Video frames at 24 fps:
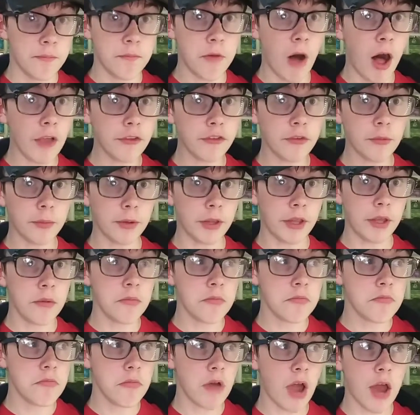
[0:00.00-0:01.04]
possibly.
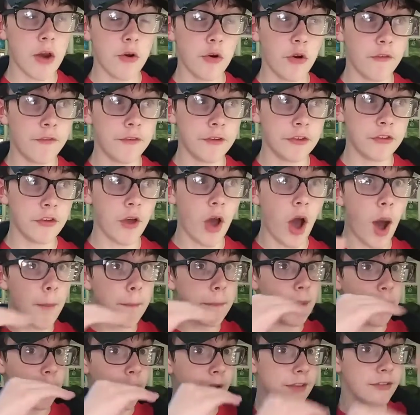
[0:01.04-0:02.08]
I don't know if it's
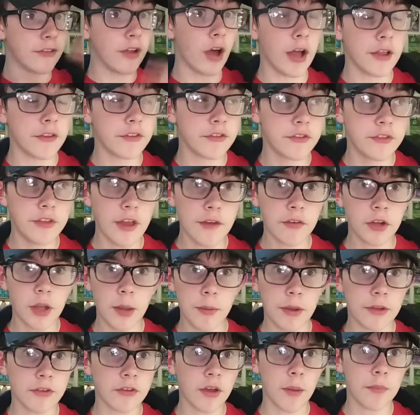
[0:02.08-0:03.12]
up in my top. It's definitely
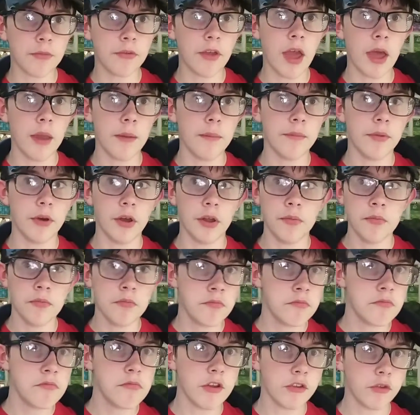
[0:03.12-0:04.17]
not my top ten, but
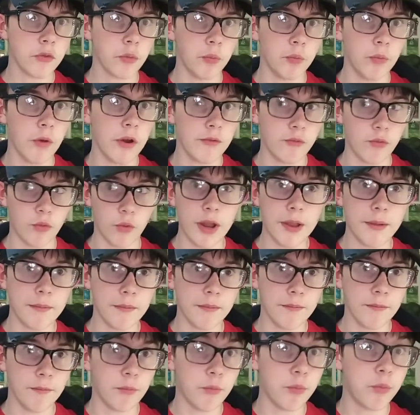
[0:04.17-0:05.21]
it's a
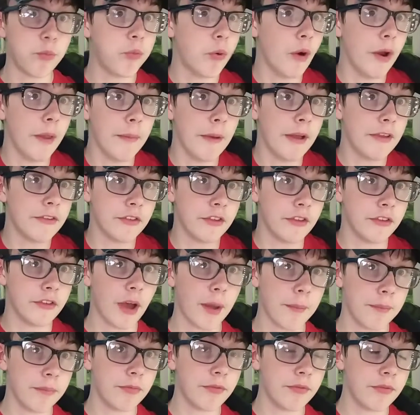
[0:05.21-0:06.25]
great one of the best in the
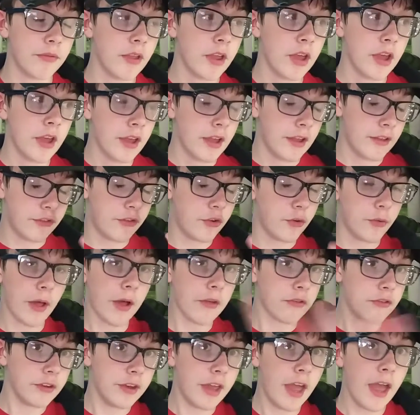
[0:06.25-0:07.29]
top in the
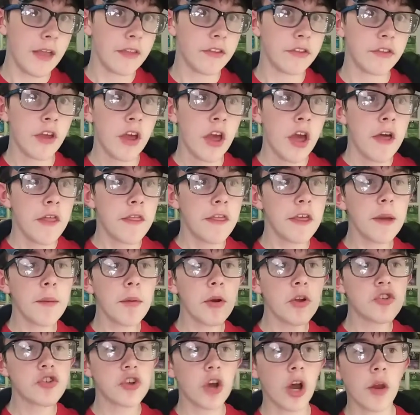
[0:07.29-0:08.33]
2010s. The thing
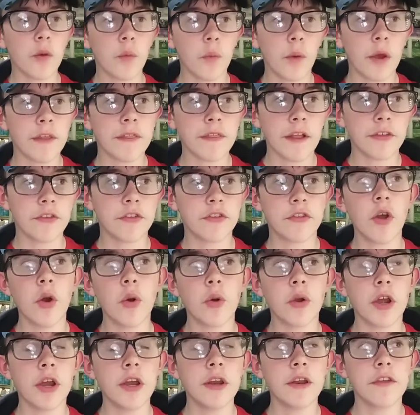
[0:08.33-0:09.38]
about John Wick that's
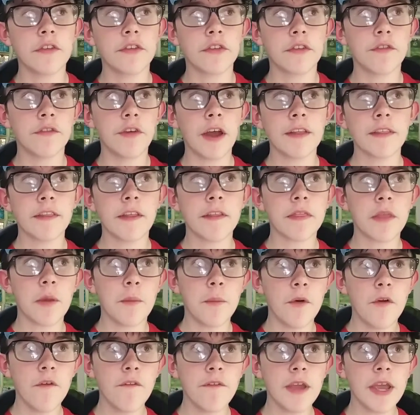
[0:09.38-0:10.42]
so good is the fact that the
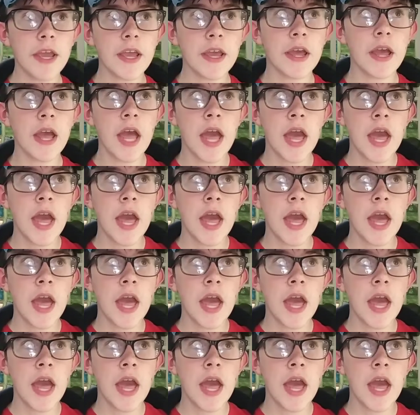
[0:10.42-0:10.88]
movie